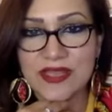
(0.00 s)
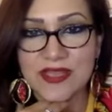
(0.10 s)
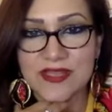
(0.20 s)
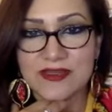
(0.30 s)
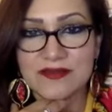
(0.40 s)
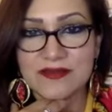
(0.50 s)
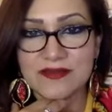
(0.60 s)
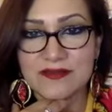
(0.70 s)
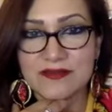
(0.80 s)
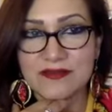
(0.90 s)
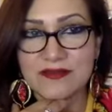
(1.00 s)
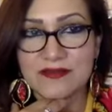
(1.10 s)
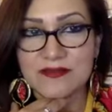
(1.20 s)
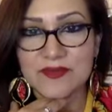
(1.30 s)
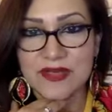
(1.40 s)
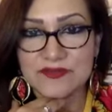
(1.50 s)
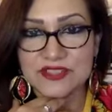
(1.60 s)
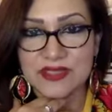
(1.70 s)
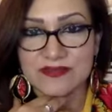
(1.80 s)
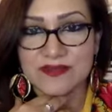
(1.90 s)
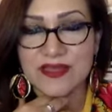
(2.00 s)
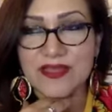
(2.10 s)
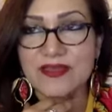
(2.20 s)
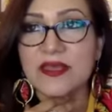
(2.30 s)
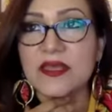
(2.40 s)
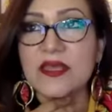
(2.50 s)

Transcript: and Premchand. And